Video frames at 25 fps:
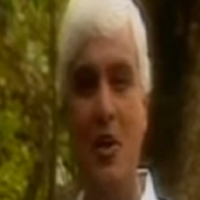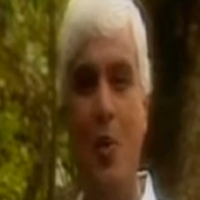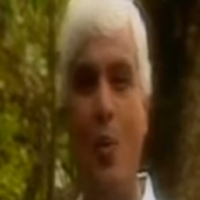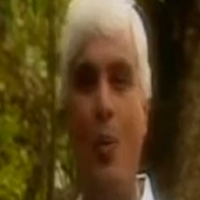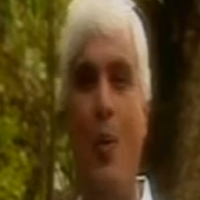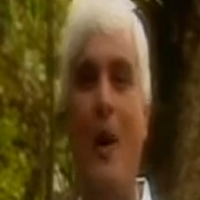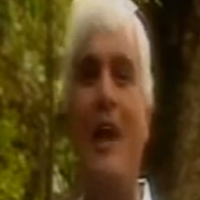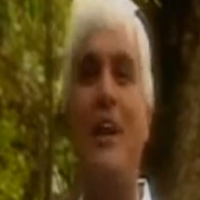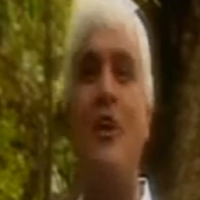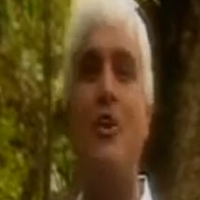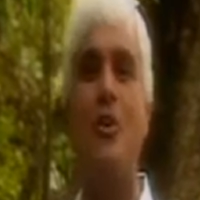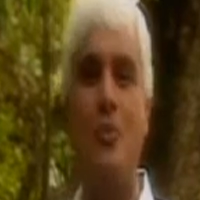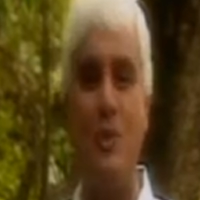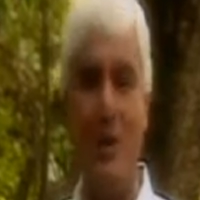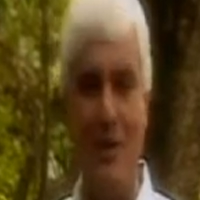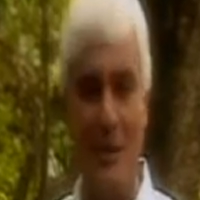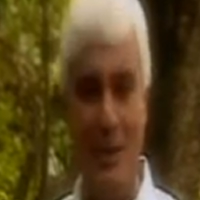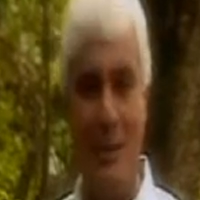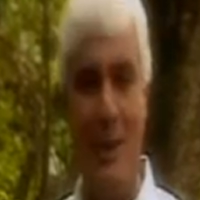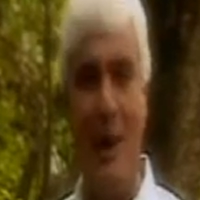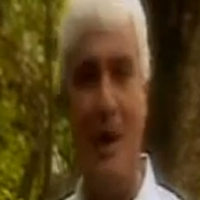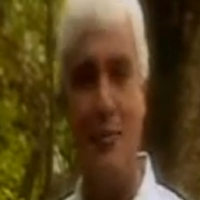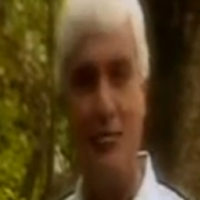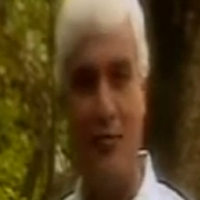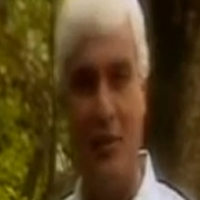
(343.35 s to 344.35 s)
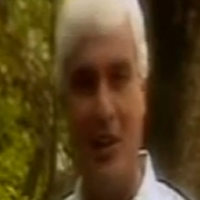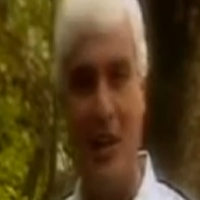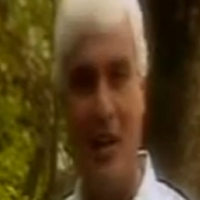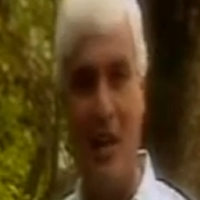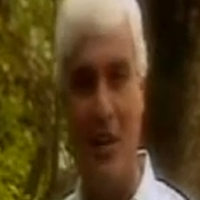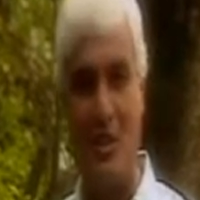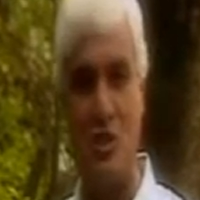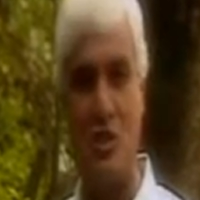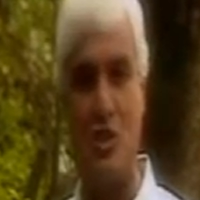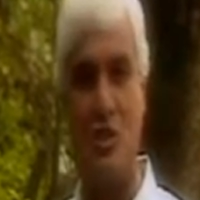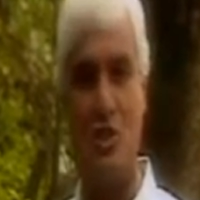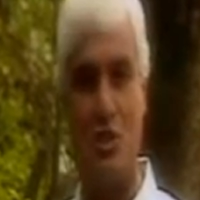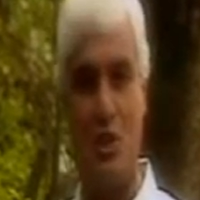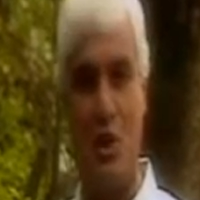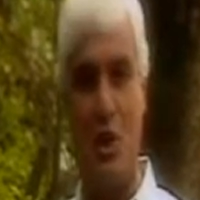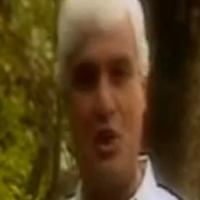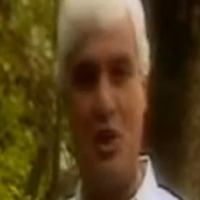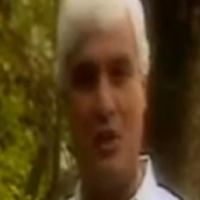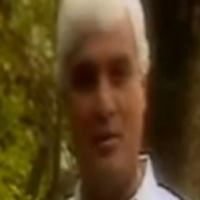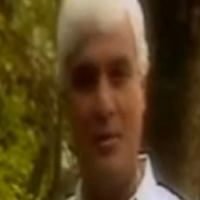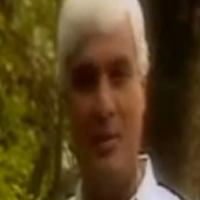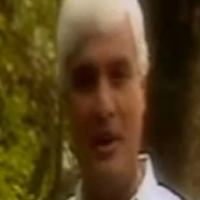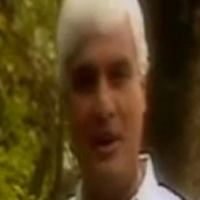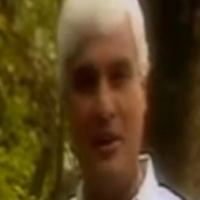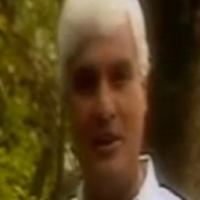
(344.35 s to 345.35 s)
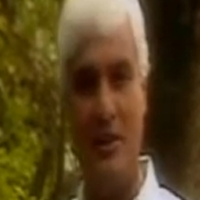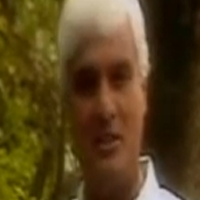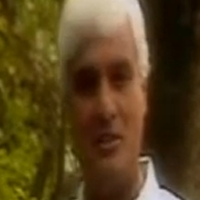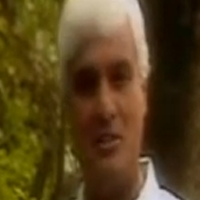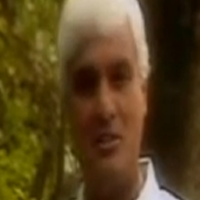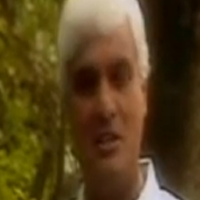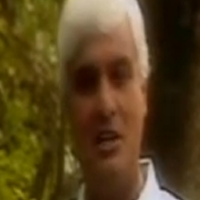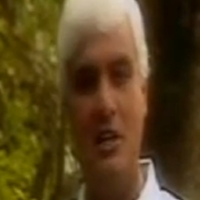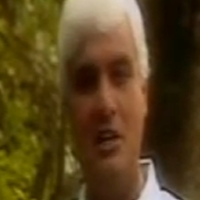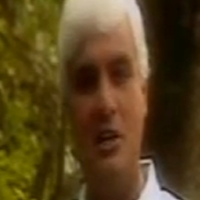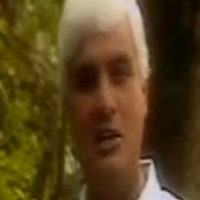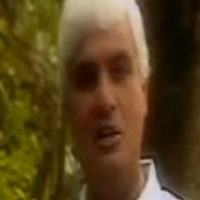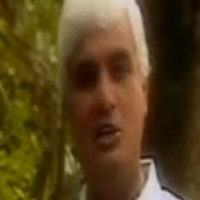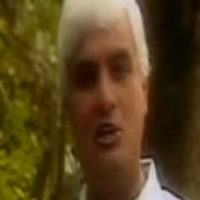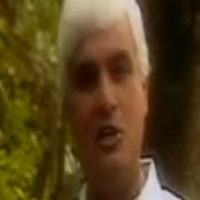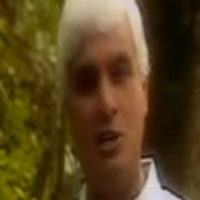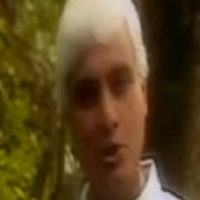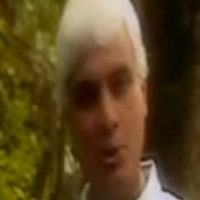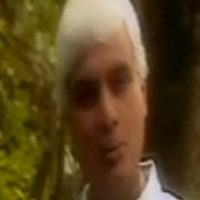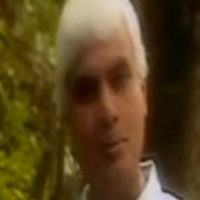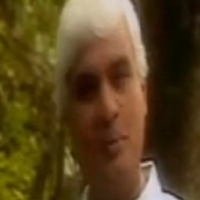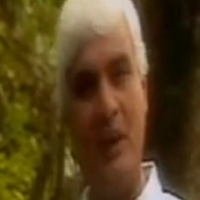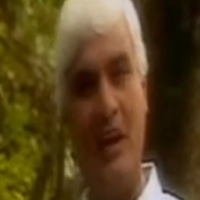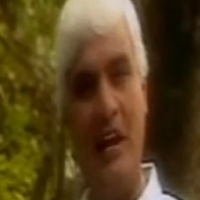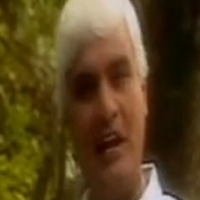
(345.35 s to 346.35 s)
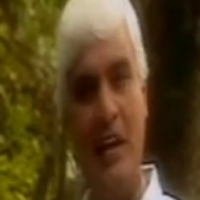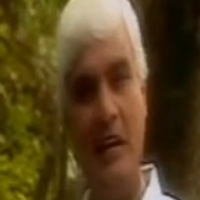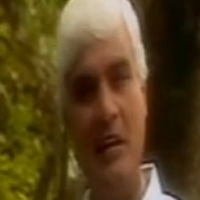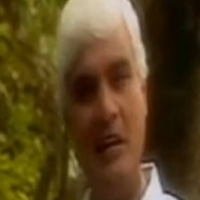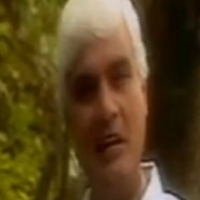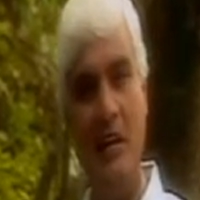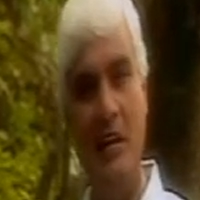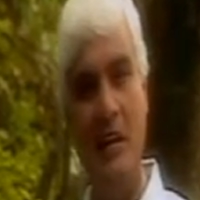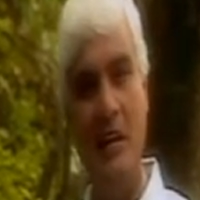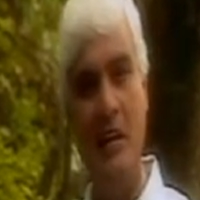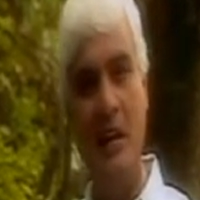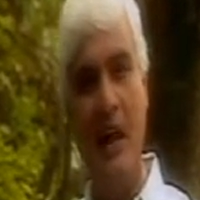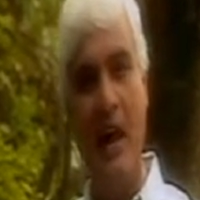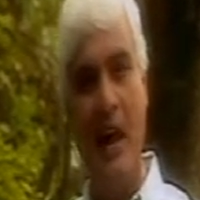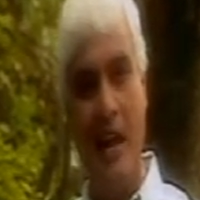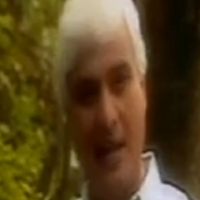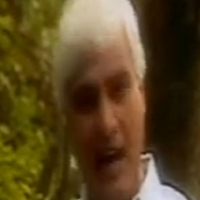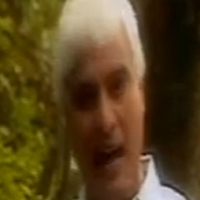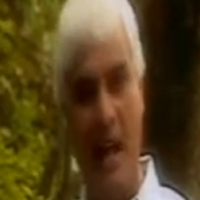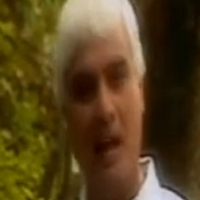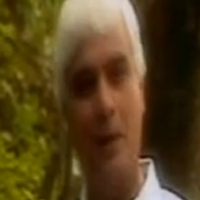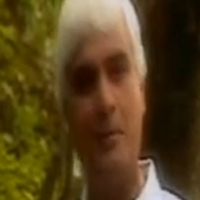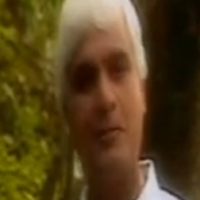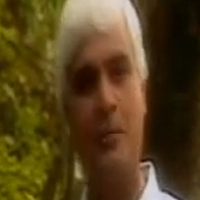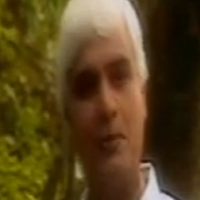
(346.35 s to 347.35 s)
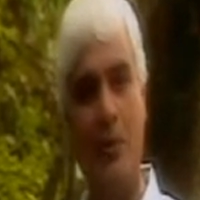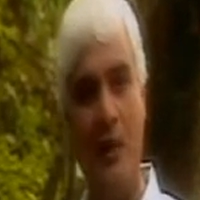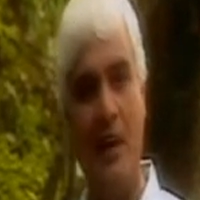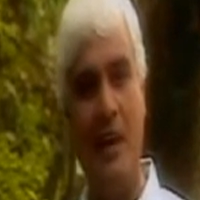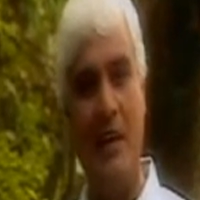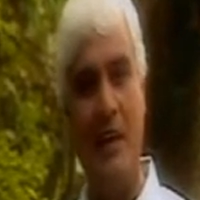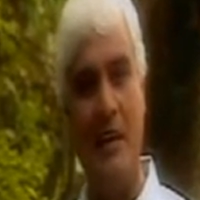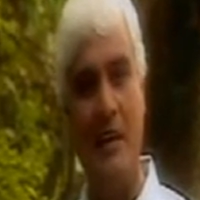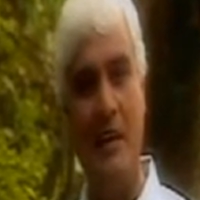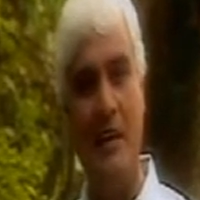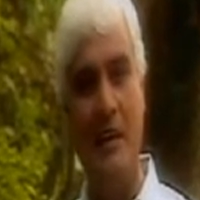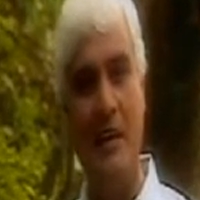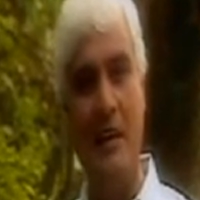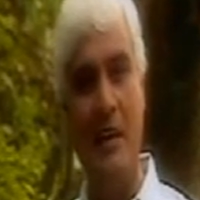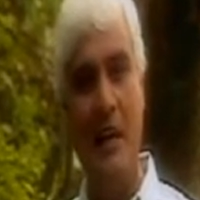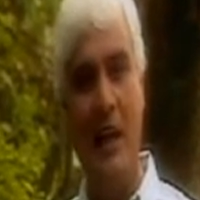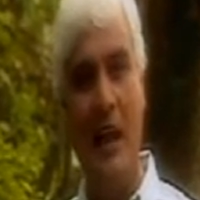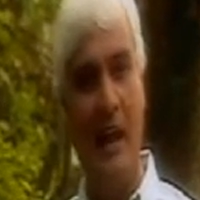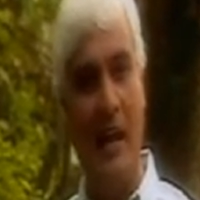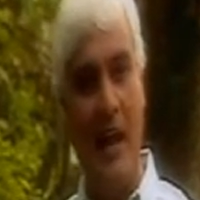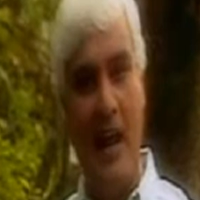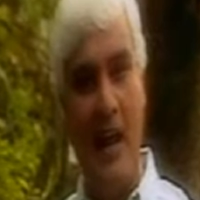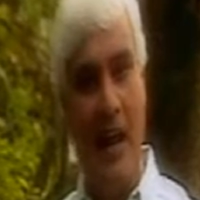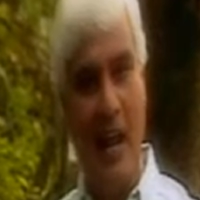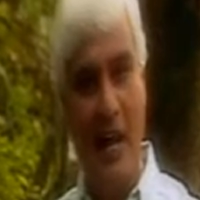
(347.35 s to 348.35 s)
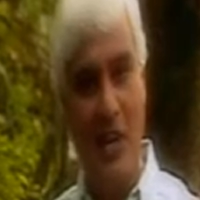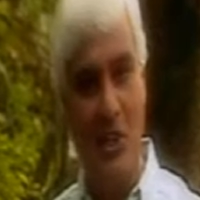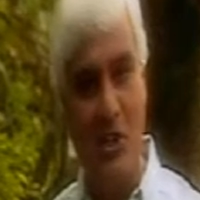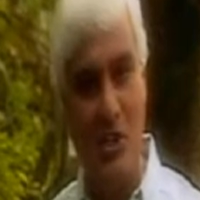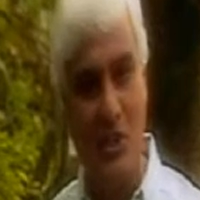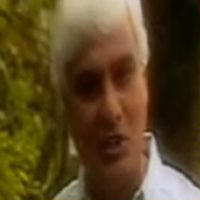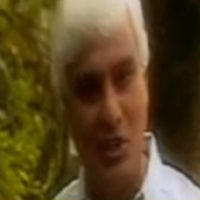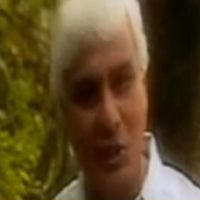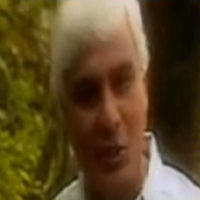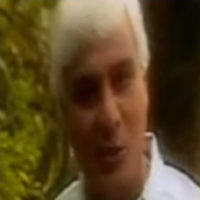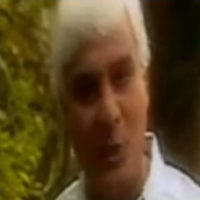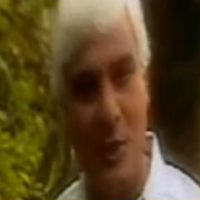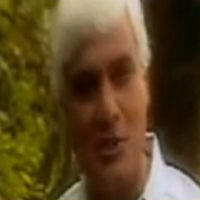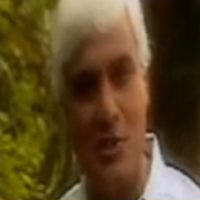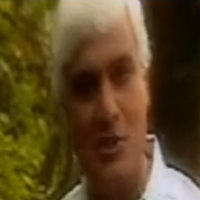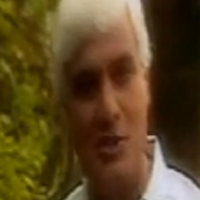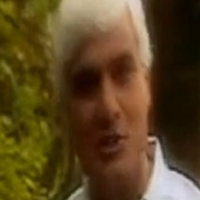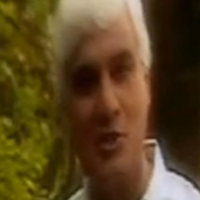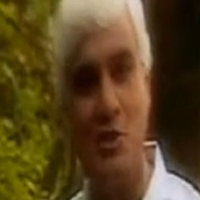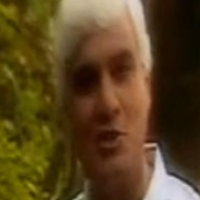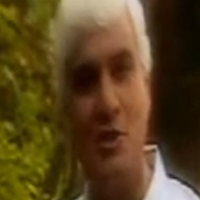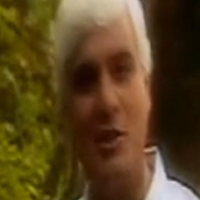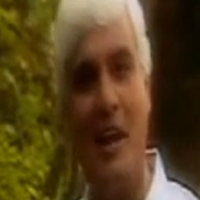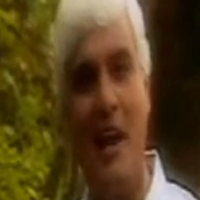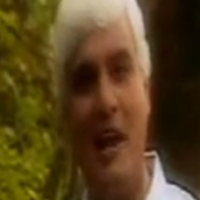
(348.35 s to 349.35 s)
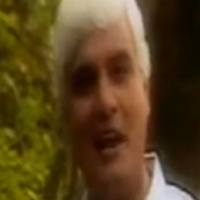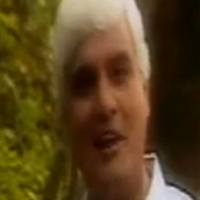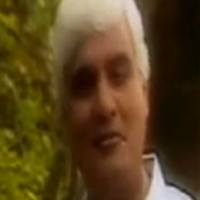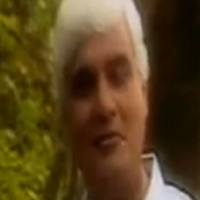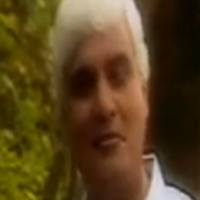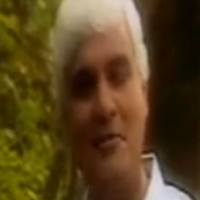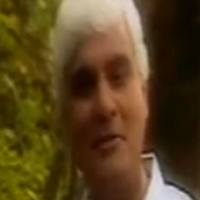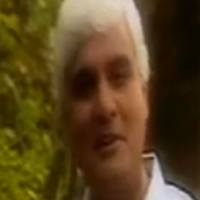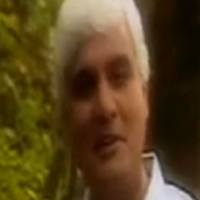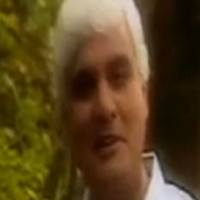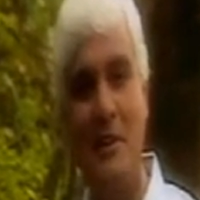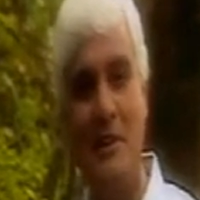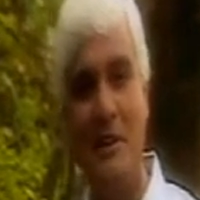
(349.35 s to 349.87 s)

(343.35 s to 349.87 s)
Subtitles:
Why don't we go out for lunch and talk about it? You pay, and I'll pray, and I'll answer the questions you have.